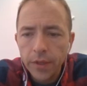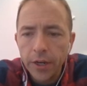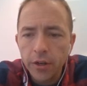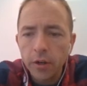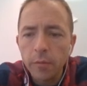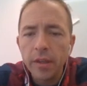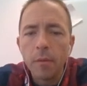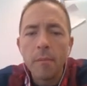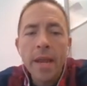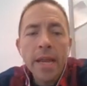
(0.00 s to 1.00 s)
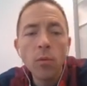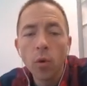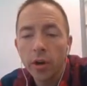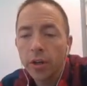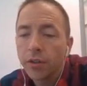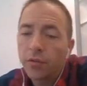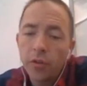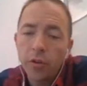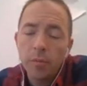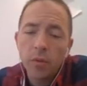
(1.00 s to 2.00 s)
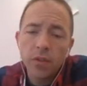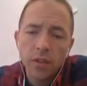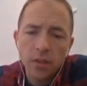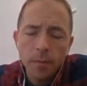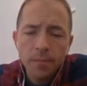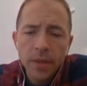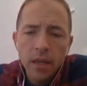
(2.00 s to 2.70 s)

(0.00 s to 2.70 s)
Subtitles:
that are going to be the main workers for the immune system.